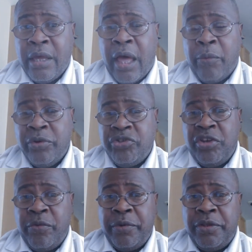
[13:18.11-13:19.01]
I want to
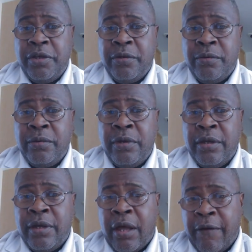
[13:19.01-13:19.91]
share with you
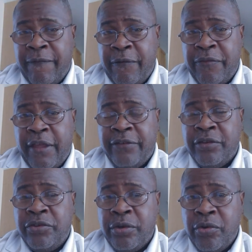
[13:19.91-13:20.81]
a few things
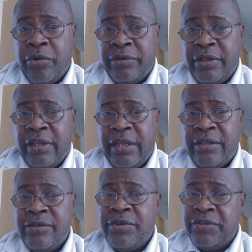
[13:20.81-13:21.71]
that you're going to
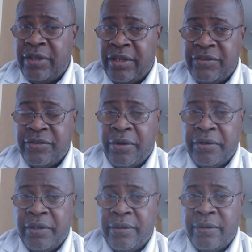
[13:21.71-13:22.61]
need just to get started.